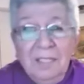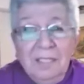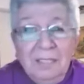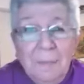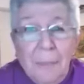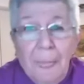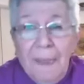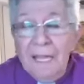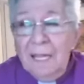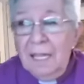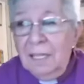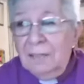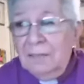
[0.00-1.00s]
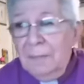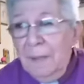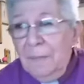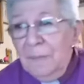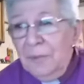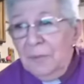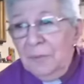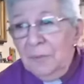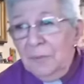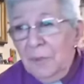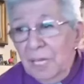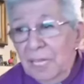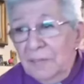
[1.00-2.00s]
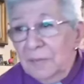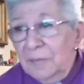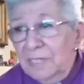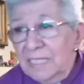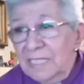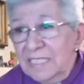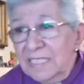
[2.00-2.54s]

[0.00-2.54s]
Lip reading: your mother-in-law, remember